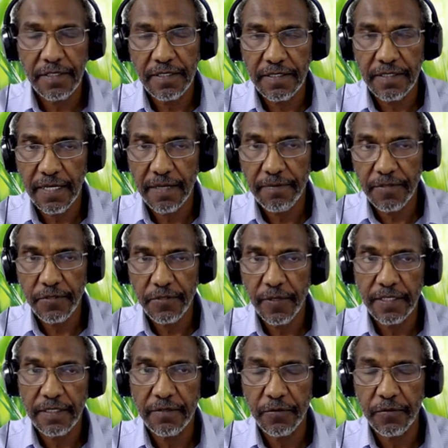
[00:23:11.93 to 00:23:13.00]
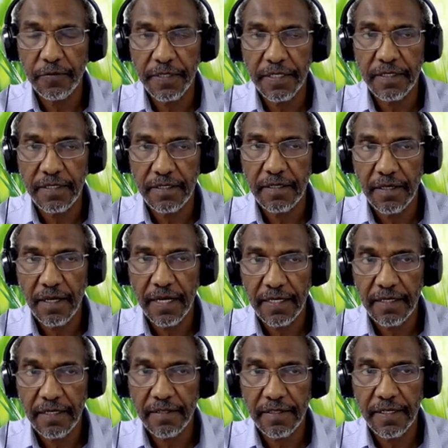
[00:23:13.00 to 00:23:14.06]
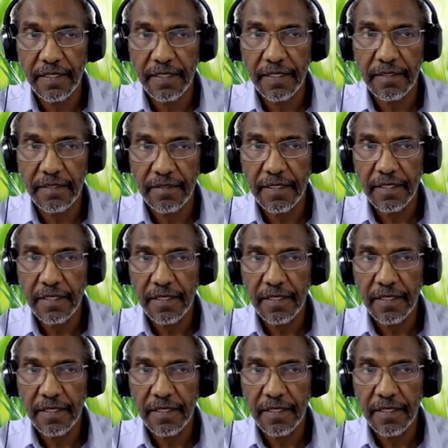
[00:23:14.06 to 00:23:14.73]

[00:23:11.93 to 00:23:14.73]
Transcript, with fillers: this is a campus-wide, would be higher than